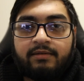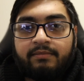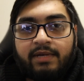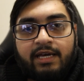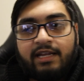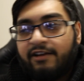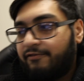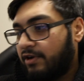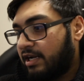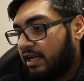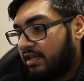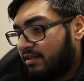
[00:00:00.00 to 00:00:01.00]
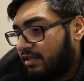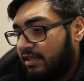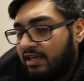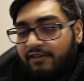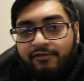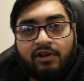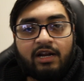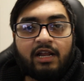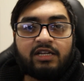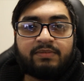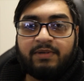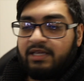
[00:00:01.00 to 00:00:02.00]
Man, I think I forgot how
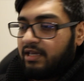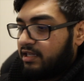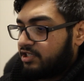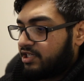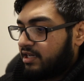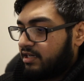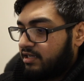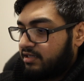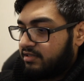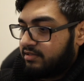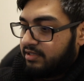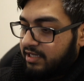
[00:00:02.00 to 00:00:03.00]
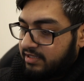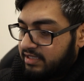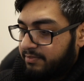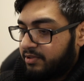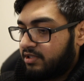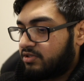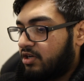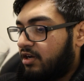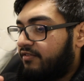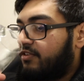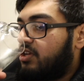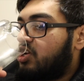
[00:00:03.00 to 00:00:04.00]
to speak English. I gotta take a sip of this
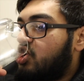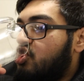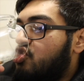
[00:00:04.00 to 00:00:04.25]
coffee.